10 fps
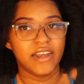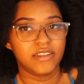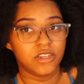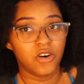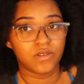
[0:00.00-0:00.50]
I
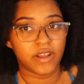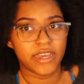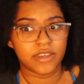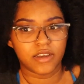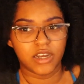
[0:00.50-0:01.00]
don't
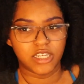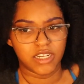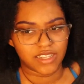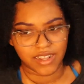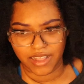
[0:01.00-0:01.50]
like
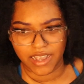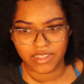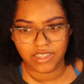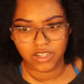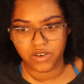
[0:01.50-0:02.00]
adjusting
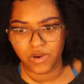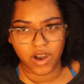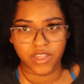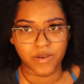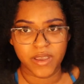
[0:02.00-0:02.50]
that to
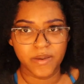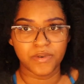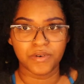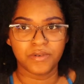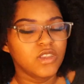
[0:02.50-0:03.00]
other
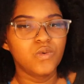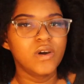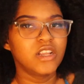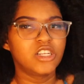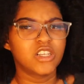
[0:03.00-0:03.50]
people. You
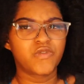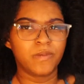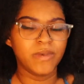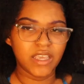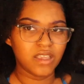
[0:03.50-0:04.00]
wouldn't adjust
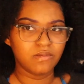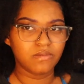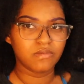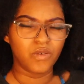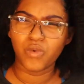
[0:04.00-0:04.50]
for me.
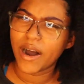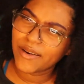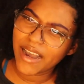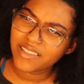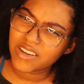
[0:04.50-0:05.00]
Why
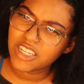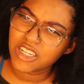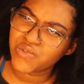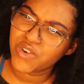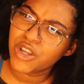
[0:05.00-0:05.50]
do I have to
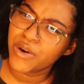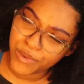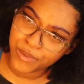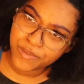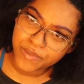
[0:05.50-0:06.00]
adjust for
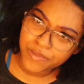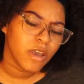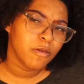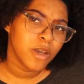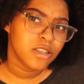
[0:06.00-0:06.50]
you?
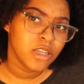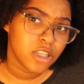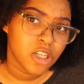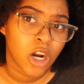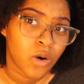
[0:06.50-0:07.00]
Make it make
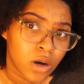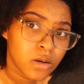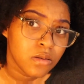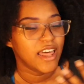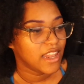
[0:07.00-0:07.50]
sense, Cheryl.
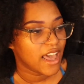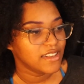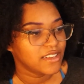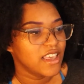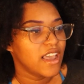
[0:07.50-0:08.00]
And
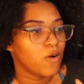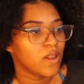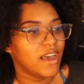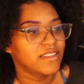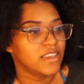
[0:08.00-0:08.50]
lastly, I
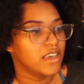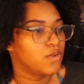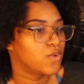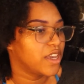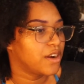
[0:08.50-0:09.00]
would like to
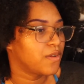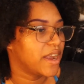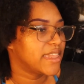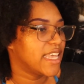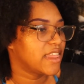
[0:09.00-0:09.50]

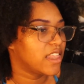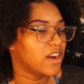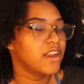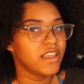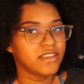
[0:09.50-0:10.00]
reiterate that
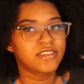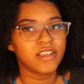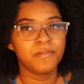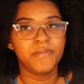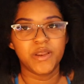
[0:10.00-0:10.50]
there is
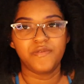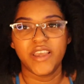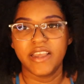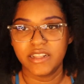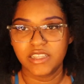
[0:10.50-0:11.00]
some
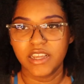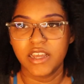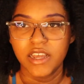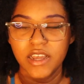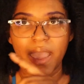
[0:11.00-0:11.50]
benefit
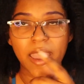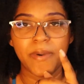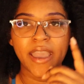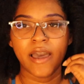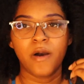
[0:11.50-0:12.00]
into
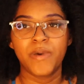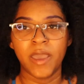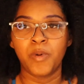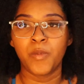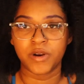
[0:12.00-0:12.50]
peeping how
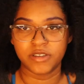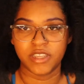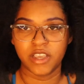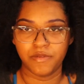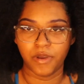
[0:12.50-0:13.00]
people
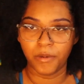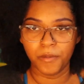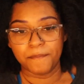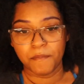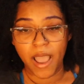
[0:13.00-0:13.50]
perceive you.
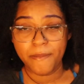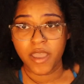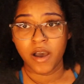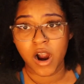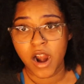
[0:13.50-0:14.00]
It might
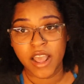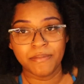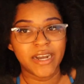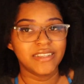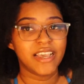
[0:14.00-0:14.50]
be hard,
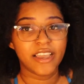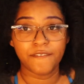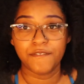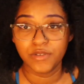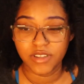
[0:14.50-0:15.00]
it might take
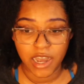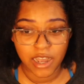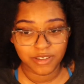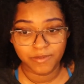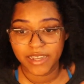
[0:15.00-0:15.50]
a few
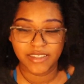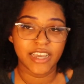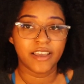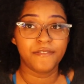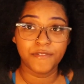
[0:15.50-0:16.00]
times, it might
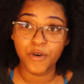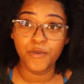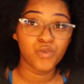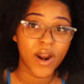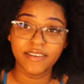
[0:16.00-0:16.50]
take a
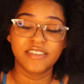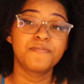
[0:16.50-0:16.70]
few rounds